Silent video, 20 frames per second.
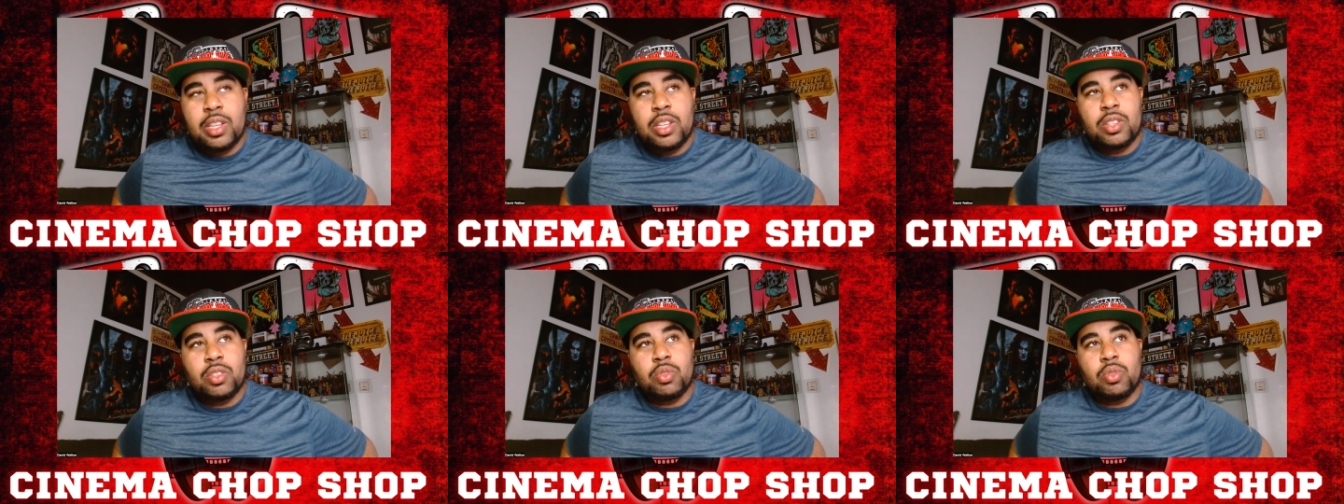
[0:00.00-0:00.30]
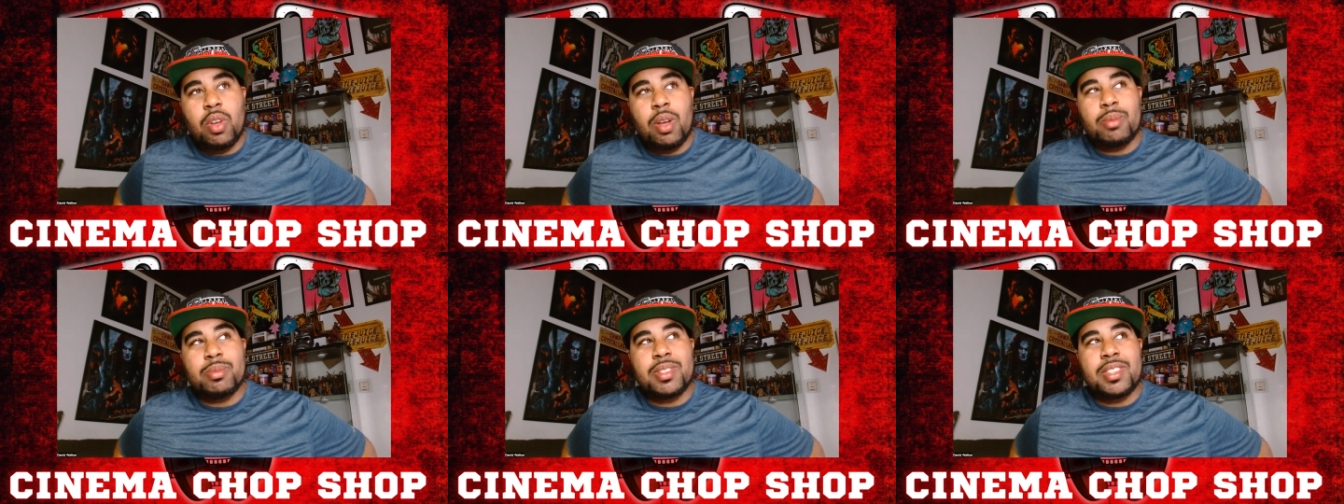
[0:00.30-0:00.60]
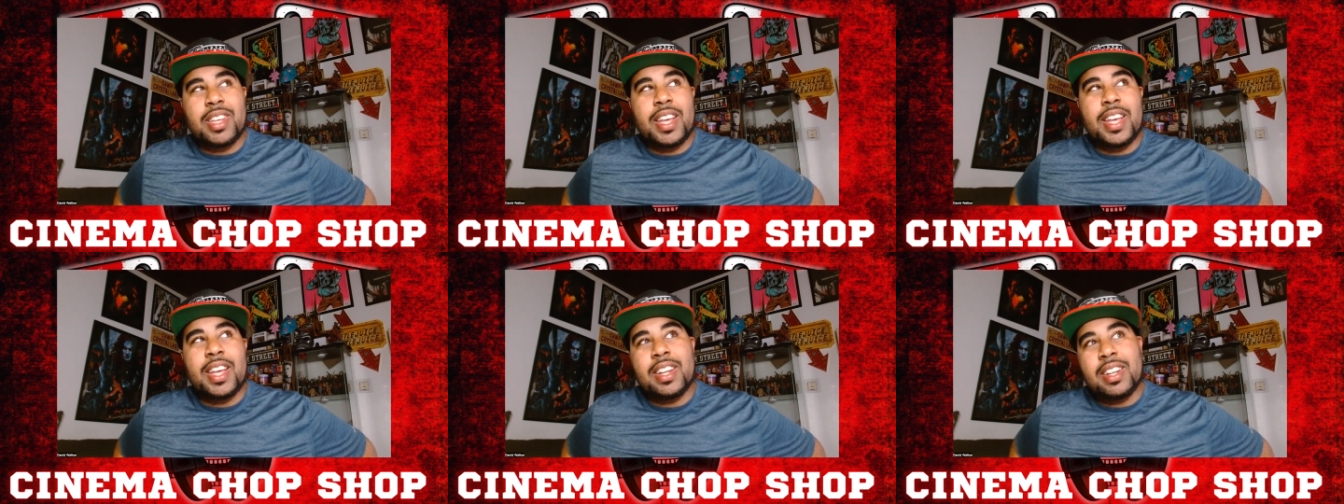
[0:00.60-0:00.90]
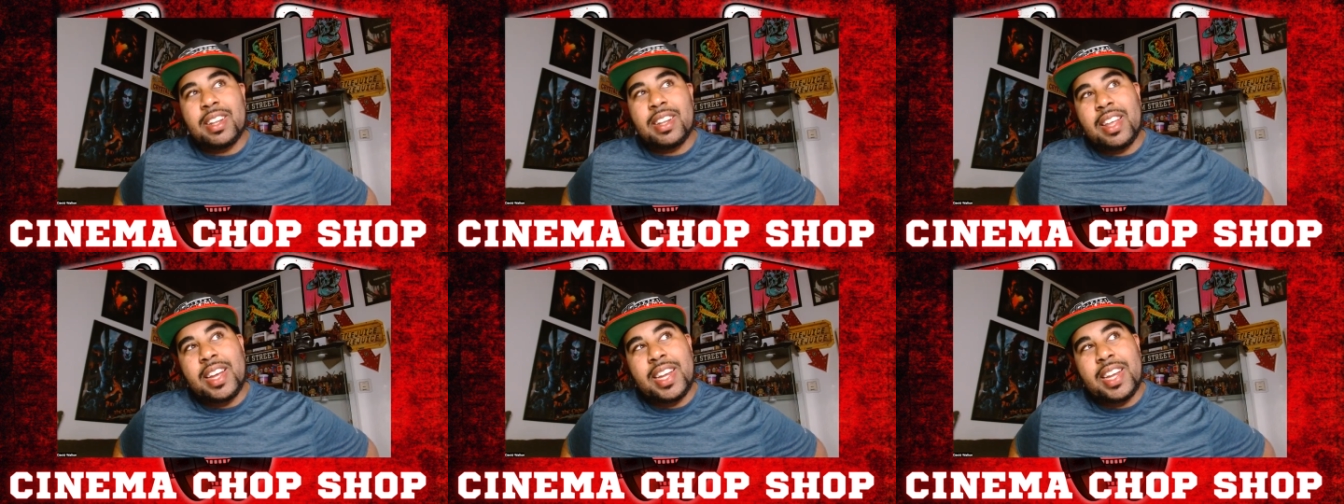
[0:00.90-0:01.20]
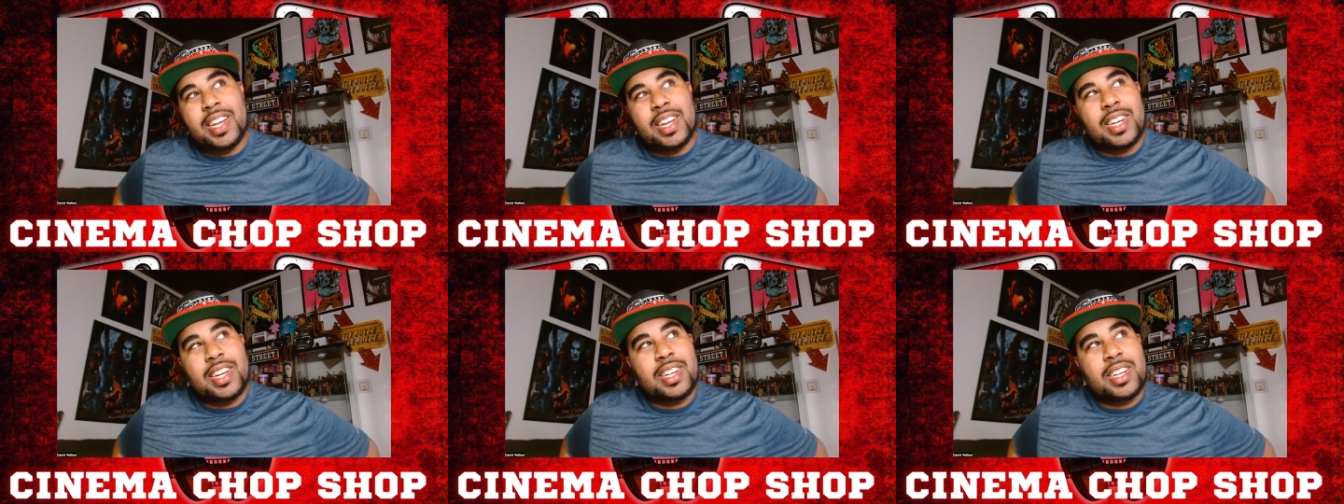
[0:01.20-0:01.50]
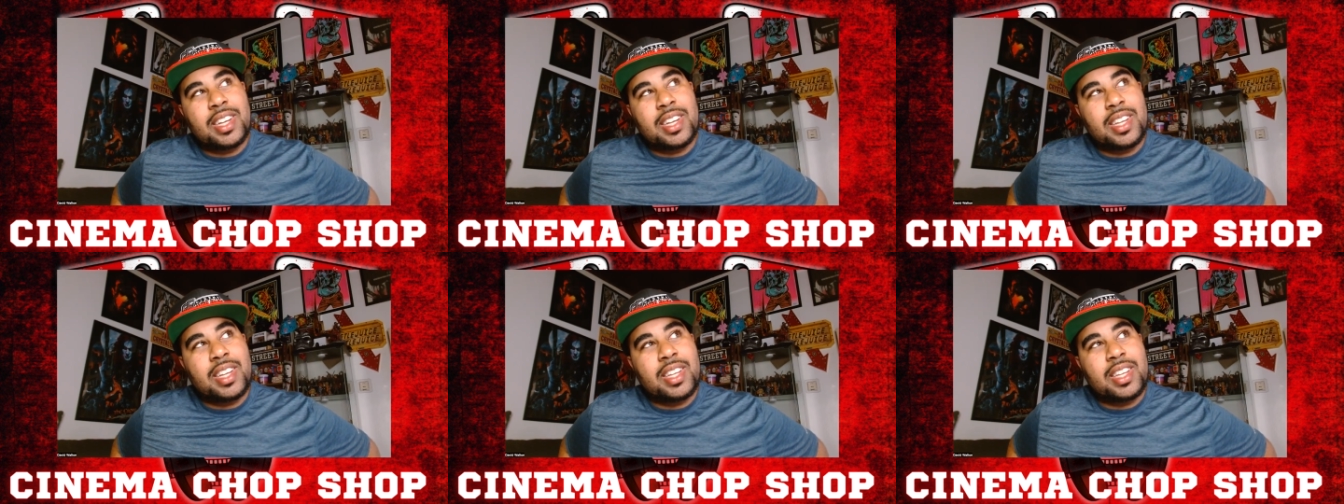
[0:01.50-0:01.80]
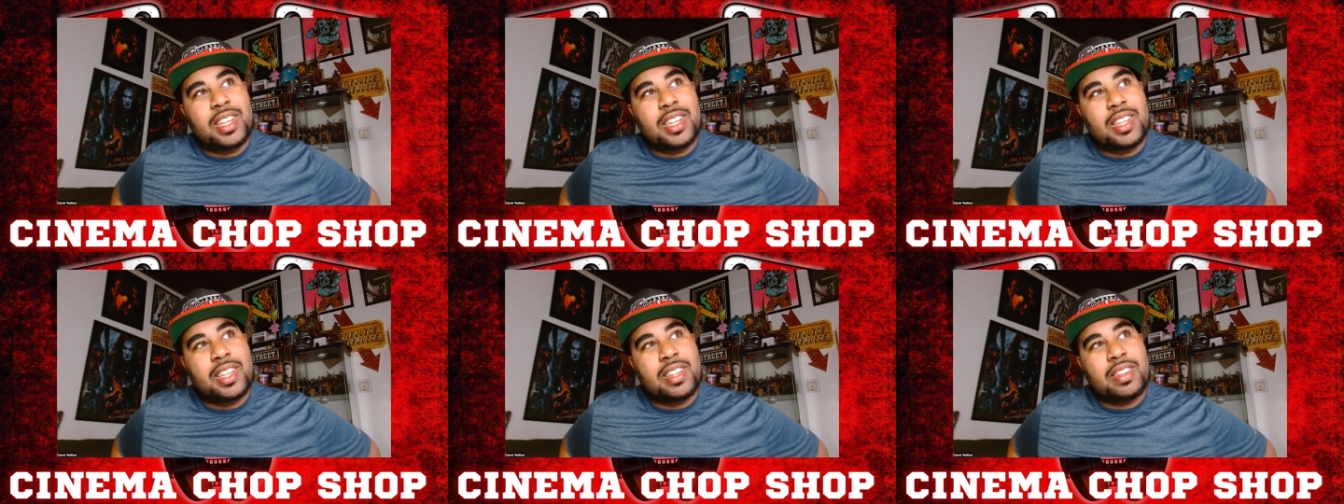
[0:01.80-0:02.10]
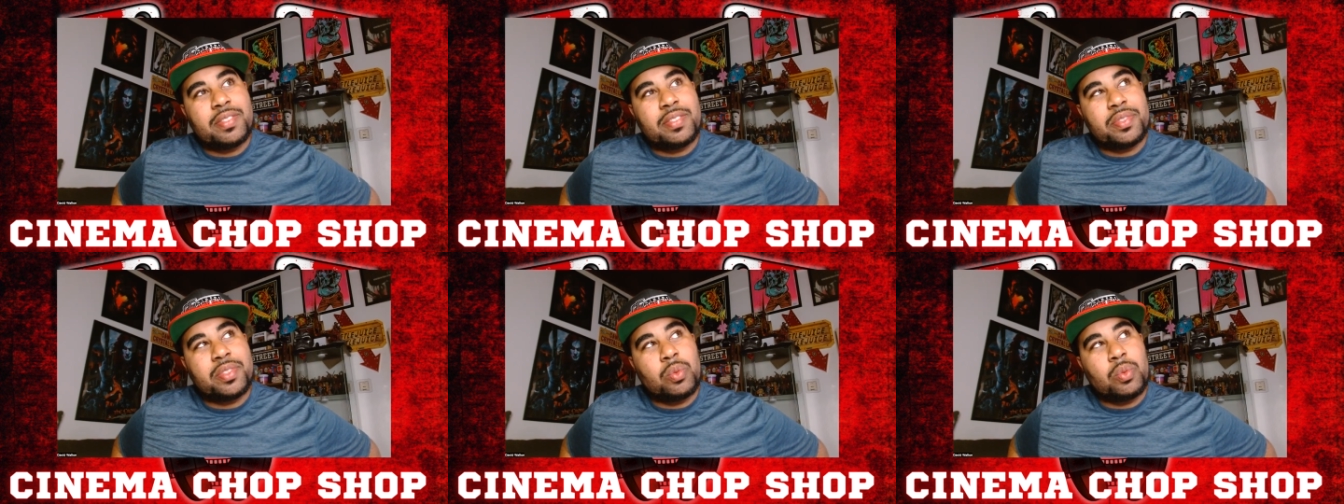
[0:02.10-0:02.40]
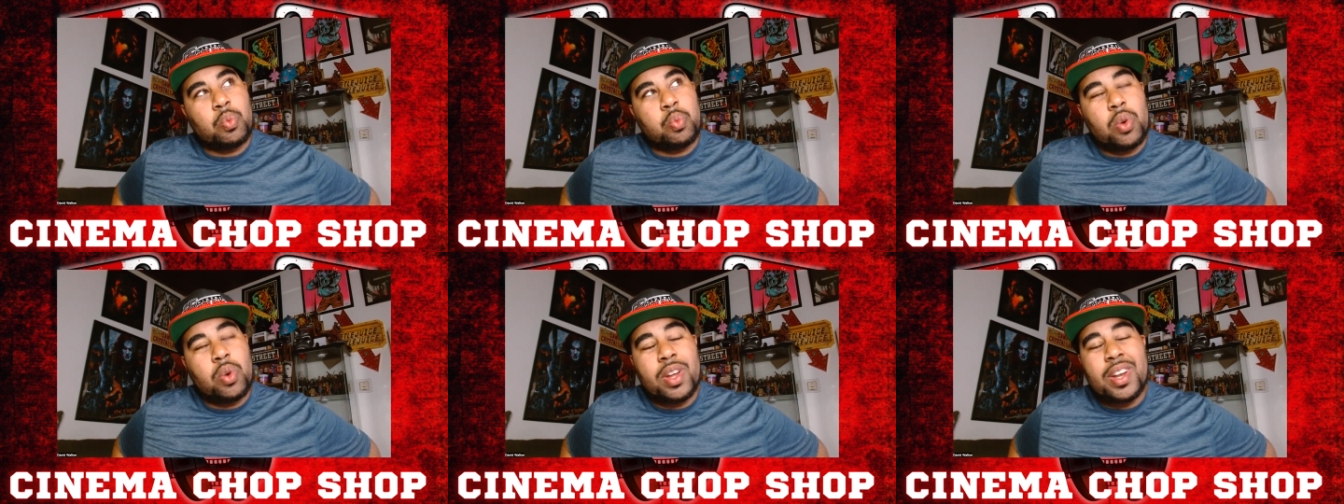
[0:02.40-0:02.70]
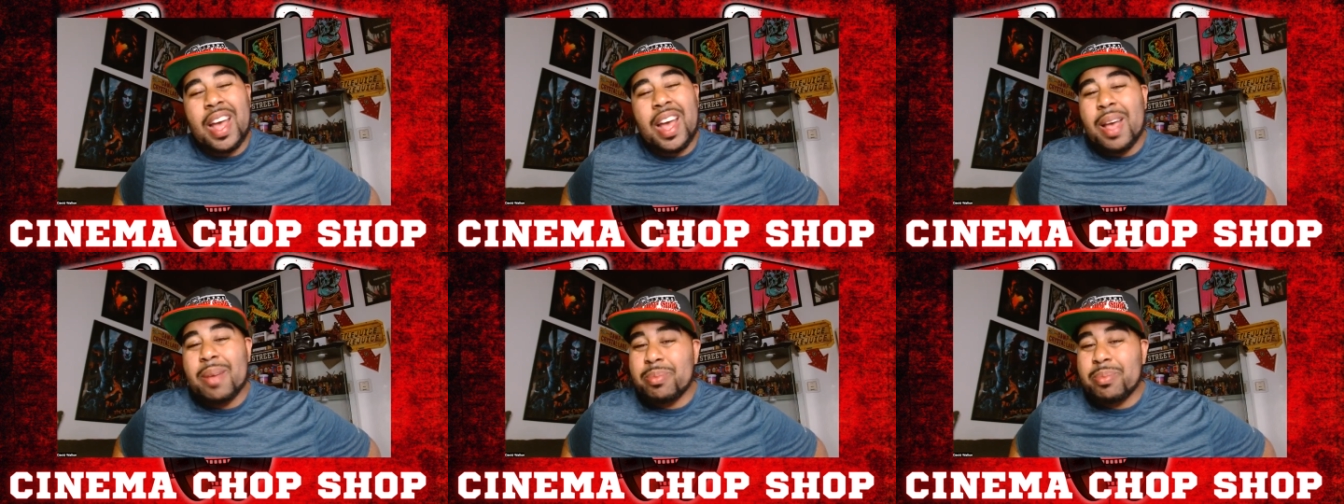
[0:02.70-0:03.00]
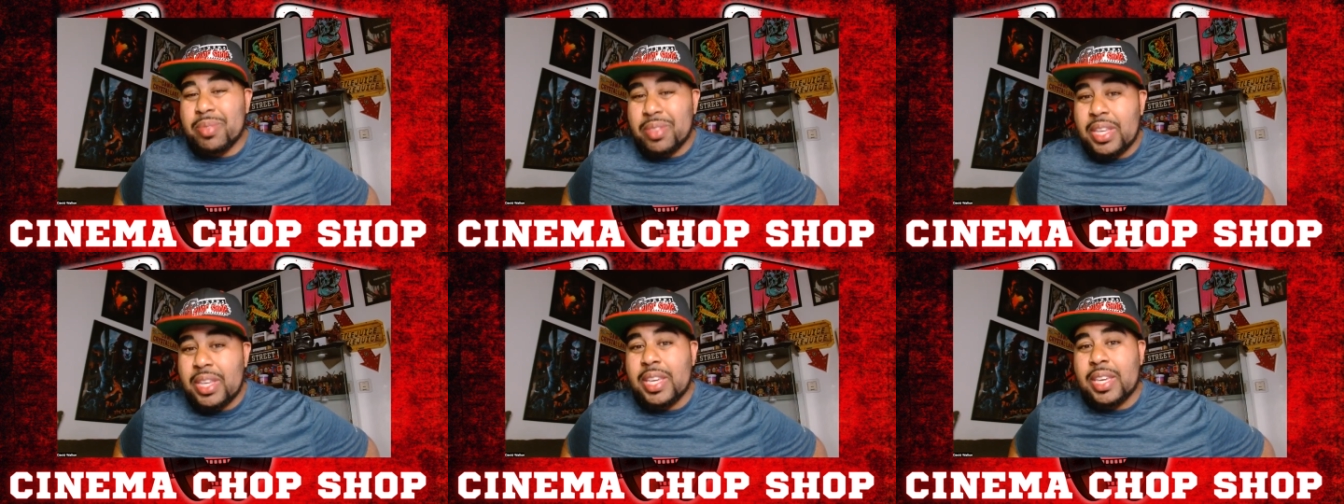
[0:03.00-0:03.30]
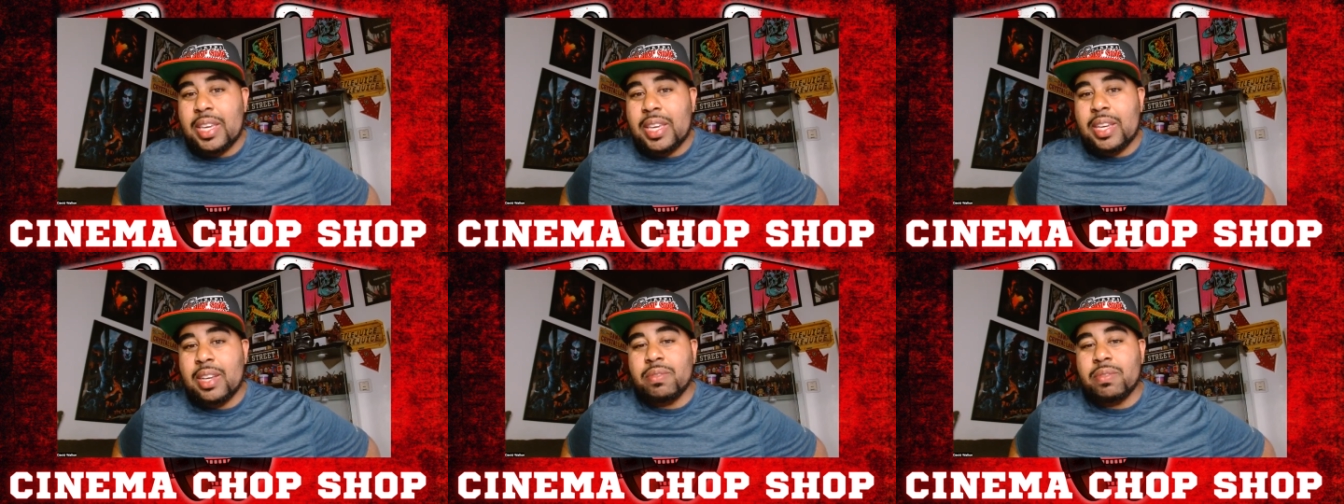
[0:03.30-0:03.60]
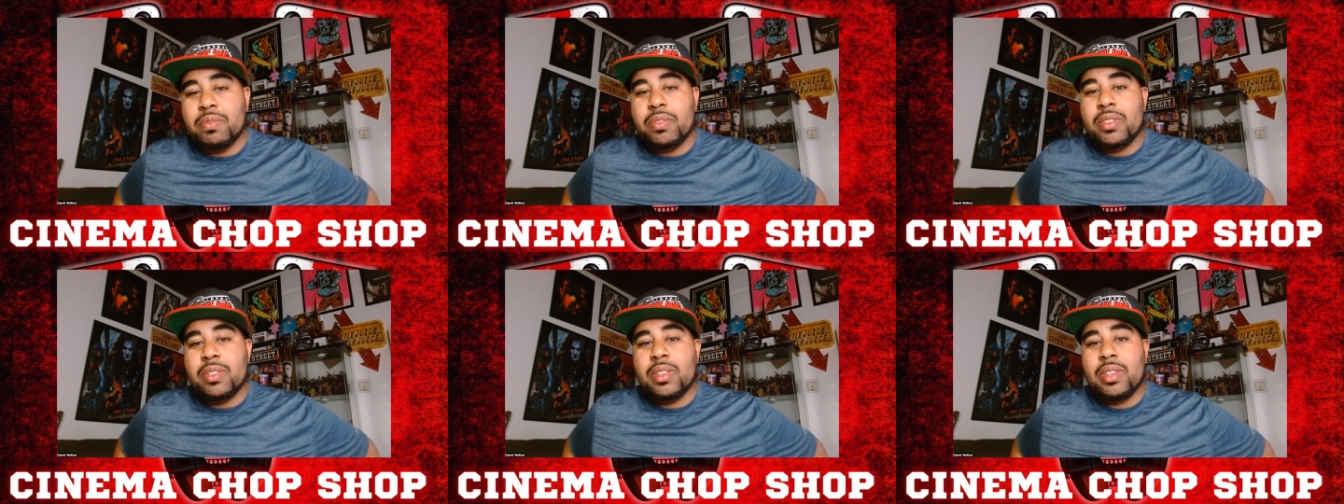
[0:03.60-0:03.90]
So I'm saying, like, what I'm thinking,